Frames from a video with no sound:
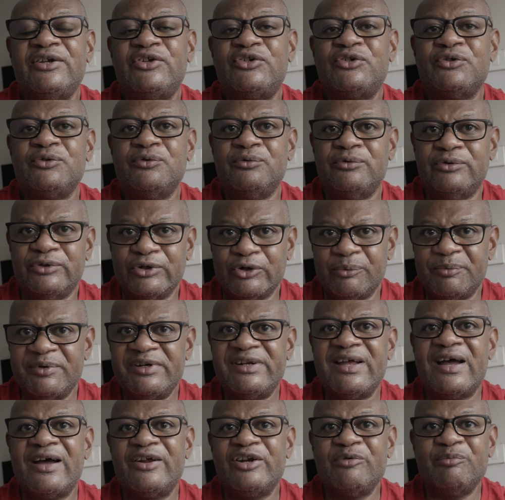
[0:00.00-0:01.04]
should dumb it
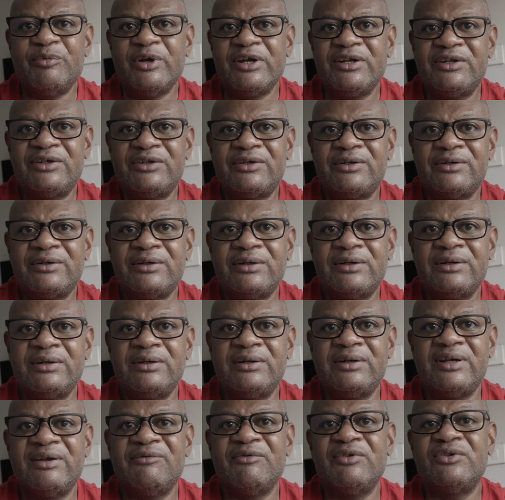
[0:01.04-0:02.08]
down a bit,
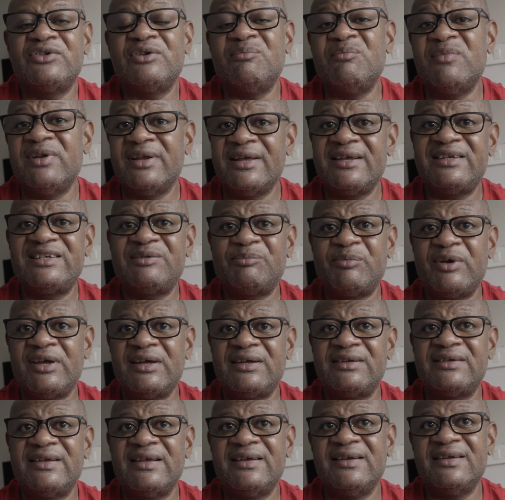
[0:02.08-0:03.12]
give it some less
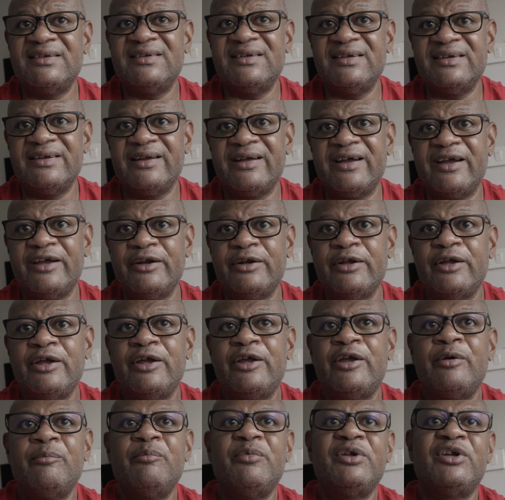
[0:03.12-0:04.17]
specs than the Z9,
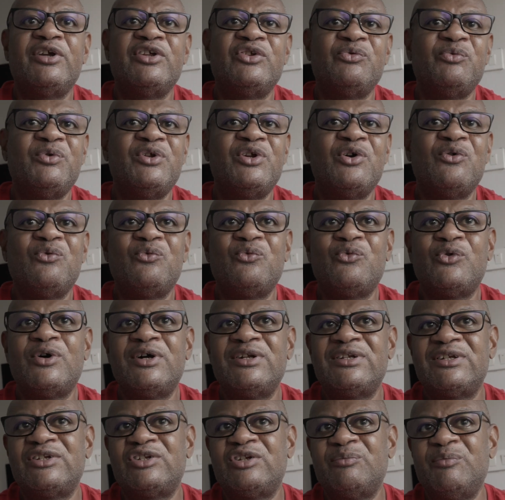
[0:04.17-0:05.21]
because we don't
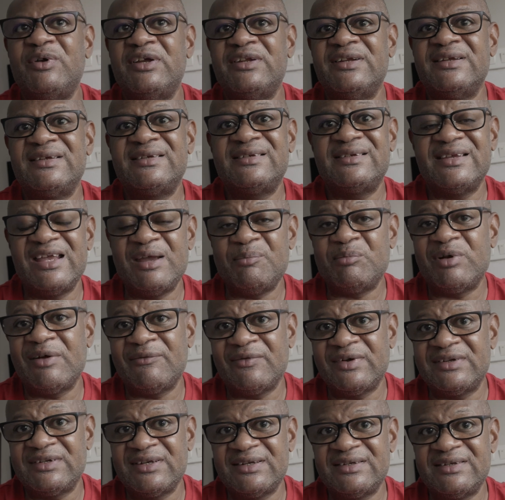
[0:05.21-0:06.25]
want it to be on the same
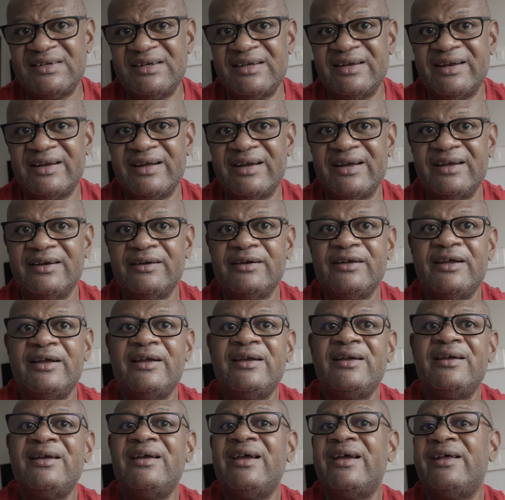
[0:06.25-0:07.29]
level as the Z9,
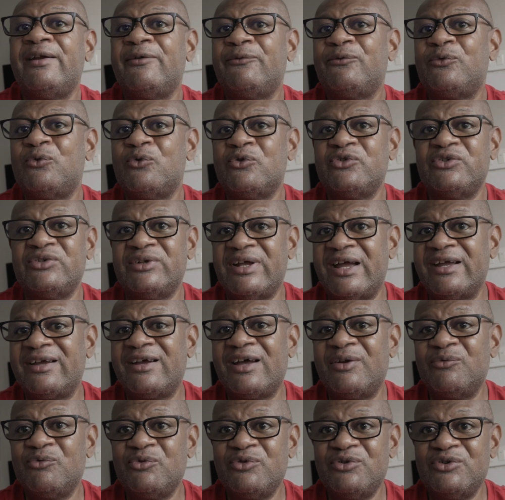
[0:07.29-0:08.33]
and of course
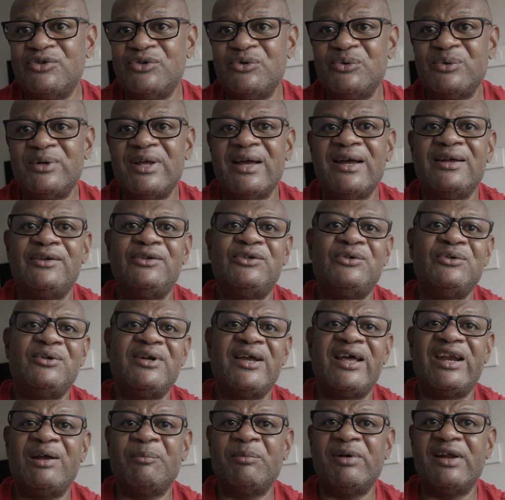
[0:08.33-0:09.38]
Nikon wouldn't do that to
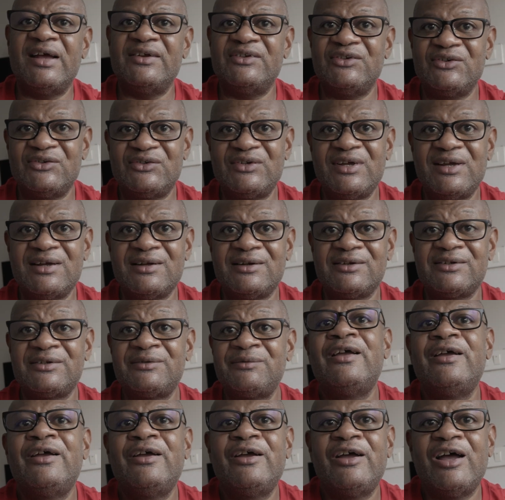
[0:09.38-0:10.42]
cannibalize their sales.
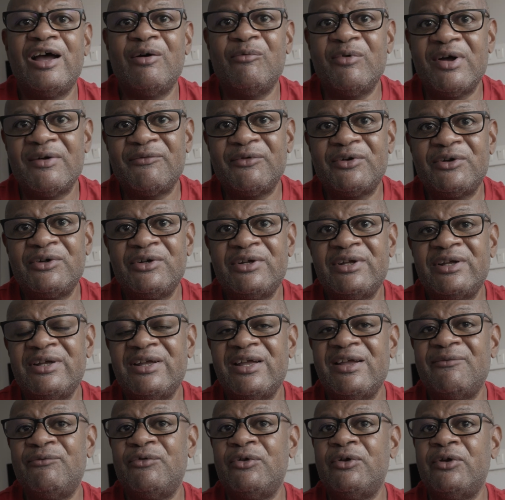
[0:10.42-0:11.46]
However,
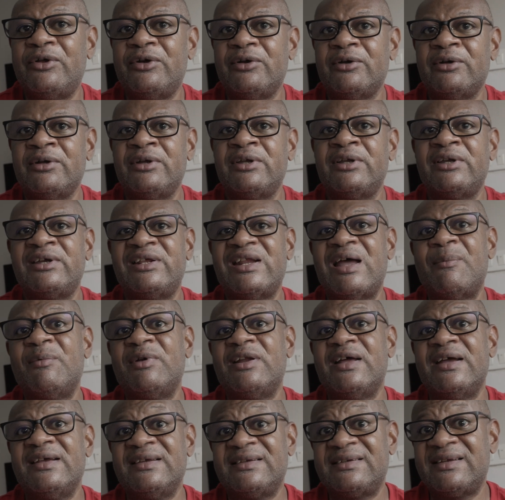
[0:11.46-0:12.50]
if you're gonna
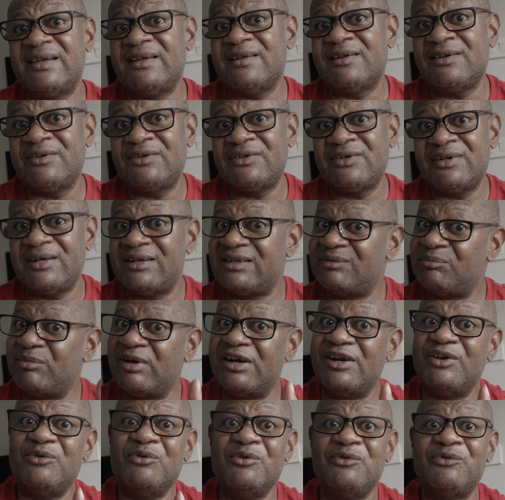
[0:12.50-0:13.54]
cannibalize sales, it's
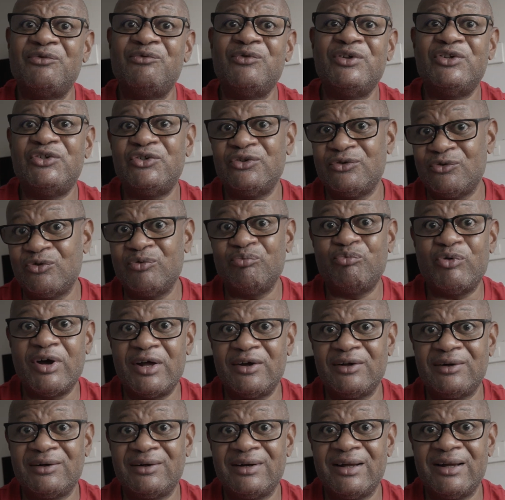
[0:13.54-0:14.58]
better to do it with your own
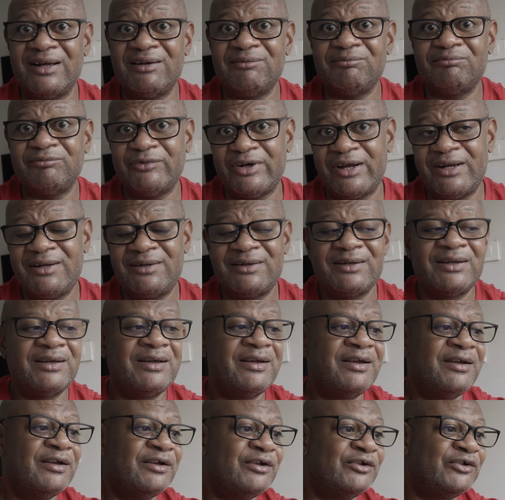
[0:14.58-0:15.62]
product line, right?
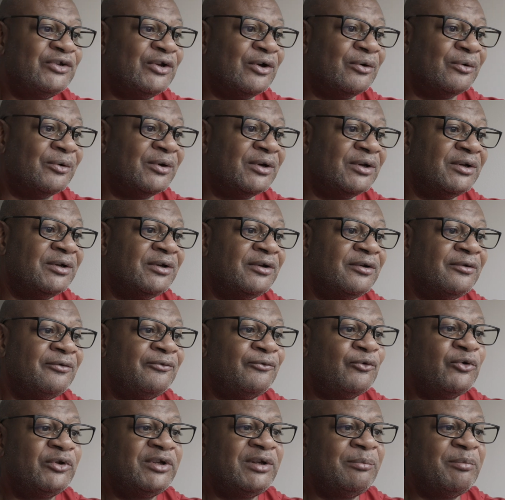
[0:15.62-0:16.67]
So,
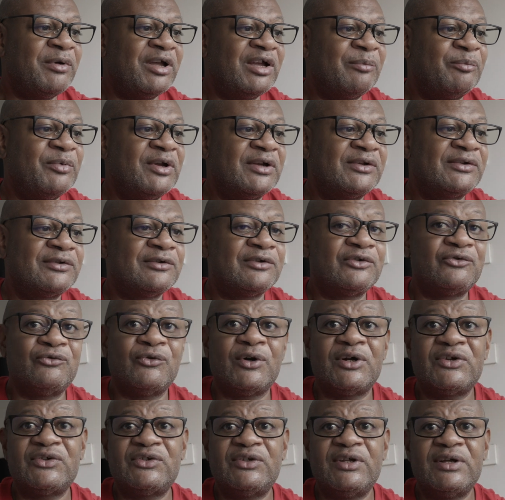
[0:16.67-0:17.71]
14 megapixels
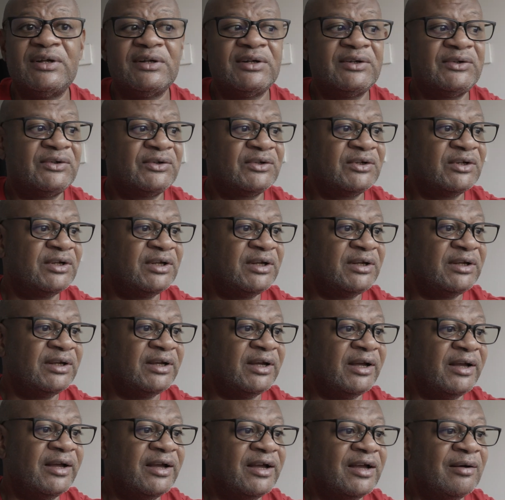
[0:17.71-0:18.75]
raw stills,
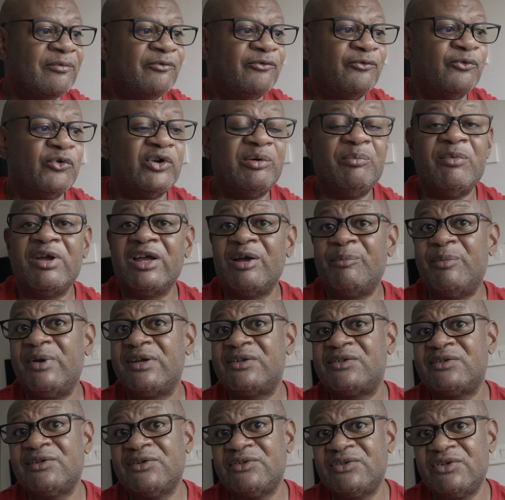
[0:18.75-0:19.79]
40
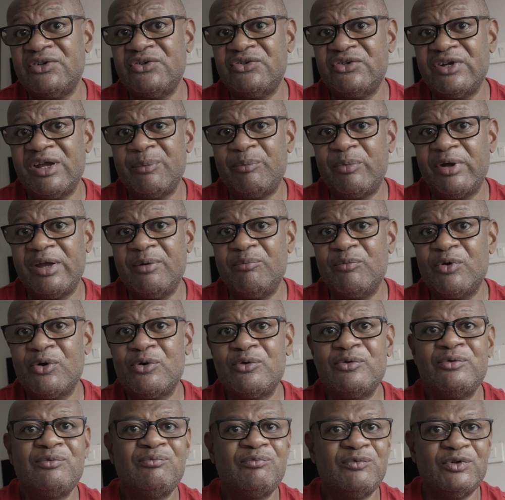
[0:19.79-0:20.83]
megapixels in JPEG
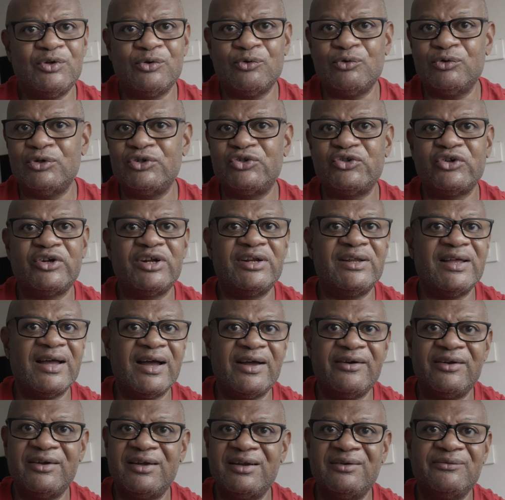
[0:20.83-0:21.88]
mode. You hold the shutter
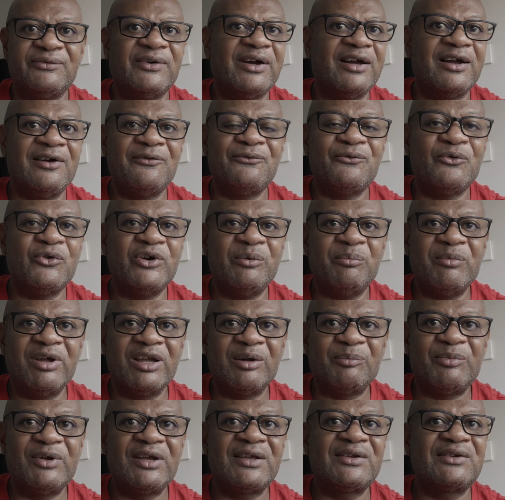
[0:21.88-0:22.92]
down, you can fire 40
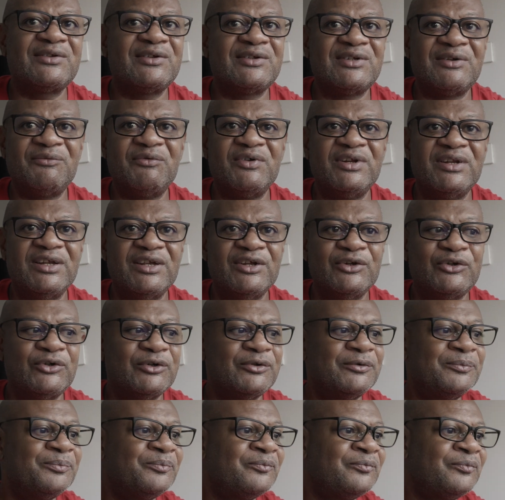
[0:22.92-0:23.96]
megapixels if you need
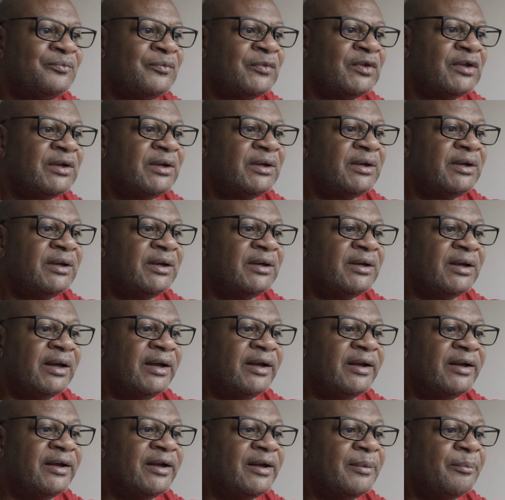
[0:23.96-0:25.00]
to.
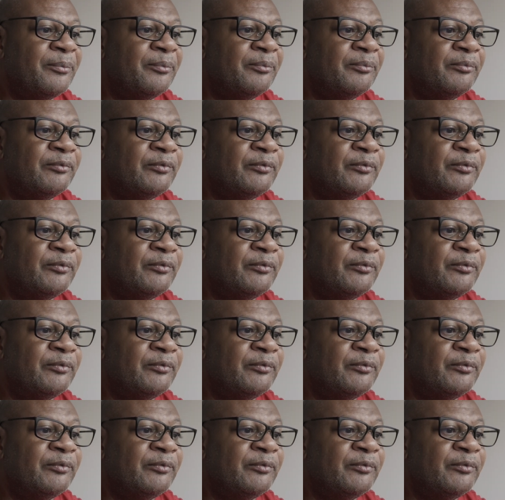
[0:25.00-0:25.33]
You